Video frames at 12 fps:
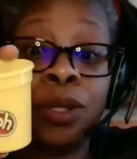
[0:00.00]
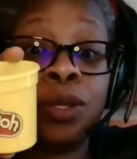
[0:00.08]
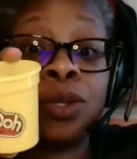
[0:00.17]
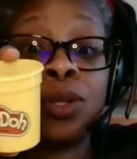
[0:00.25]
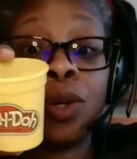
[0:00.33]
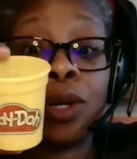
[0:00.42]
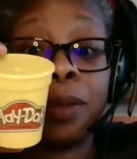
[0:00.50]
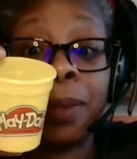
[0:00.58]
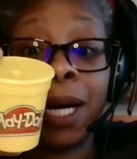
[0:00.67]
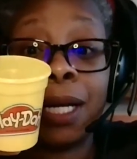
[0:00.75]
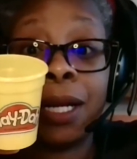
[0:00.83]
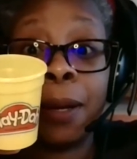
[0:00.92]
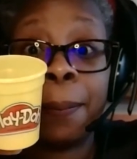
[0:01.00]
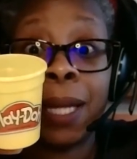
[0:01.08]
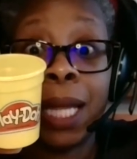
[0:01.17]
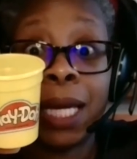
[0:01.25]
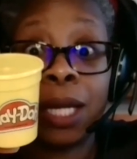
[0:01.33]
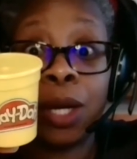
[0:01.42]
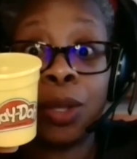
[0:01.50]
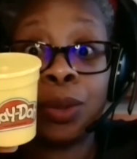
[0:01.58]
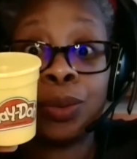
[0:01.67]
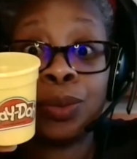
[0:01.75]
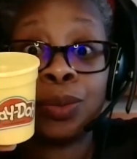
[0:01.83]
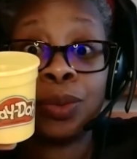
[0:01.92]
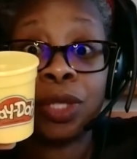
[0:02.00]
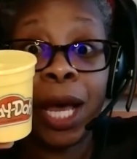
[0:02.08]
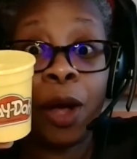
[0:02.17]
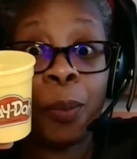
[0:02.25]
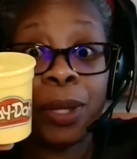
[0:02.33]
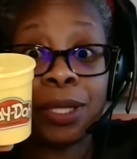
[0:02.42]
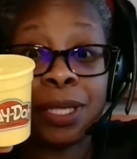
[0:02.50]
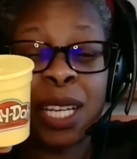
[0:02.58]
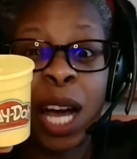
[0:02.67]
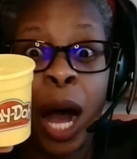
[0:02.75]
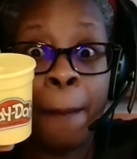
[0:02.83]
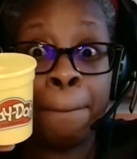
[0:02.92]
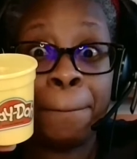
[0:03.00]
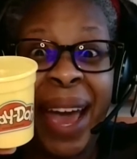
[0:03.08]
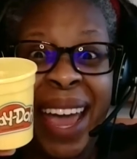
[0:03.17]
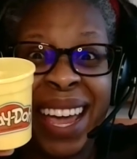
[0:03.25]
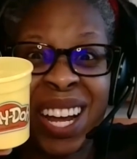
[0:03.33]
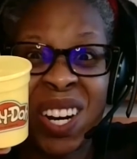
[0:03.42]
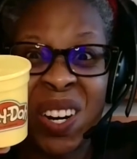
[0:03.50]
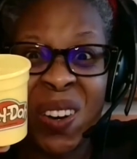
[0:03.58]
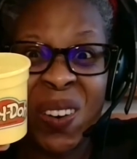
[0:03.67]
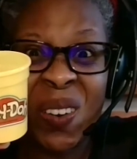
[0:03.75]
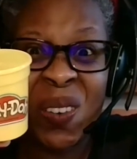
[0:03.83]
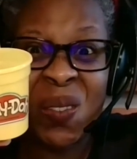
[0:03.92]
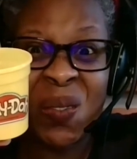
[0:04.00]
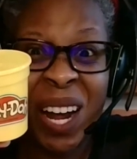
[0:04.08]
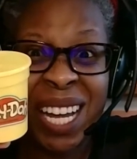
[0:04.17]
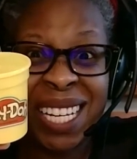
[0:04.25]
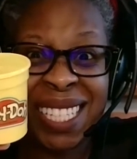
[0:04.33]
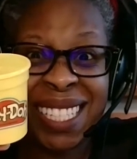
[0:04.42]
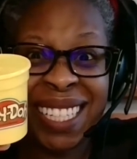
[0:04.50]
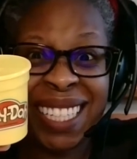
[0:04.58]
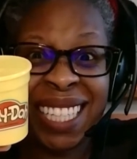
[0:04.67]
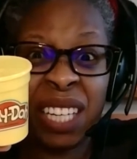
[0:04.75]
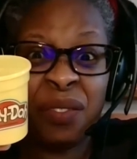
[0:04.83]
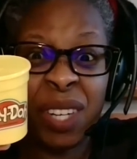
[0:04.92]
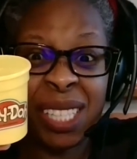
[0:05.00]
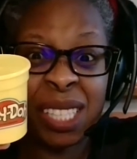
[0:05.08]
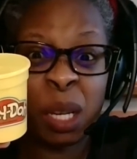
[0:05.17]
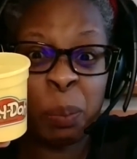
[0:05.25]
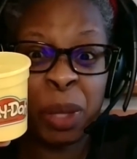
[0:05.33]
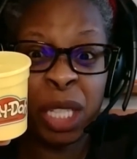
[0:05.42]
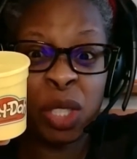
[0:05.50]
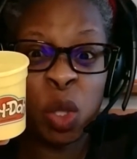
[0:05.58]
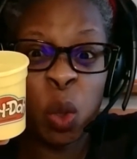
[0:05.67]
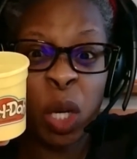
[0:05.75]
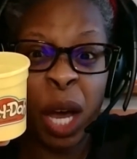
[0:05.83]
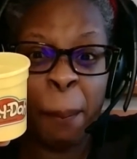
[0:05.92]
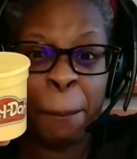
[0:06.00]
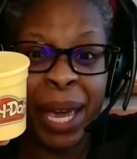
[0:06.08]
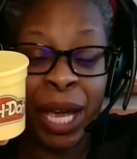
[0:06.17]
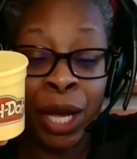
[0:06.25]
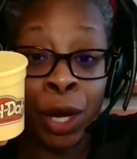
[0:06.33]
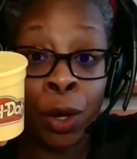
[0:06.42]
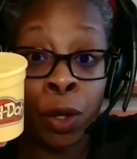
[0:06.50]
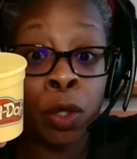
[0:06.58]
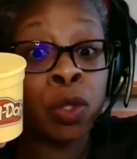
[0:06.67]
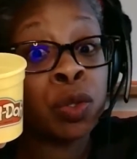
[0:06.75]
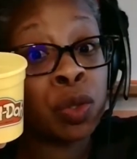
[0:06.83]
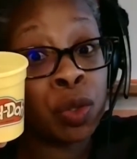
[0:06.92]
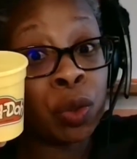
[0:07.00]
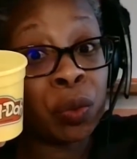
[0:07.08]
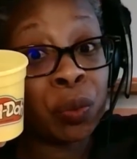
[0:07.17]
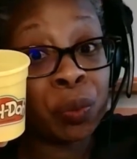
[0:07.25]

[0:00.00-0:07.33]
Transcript: store-bought Play-Doh to help us compare, right? To give us something to compare to.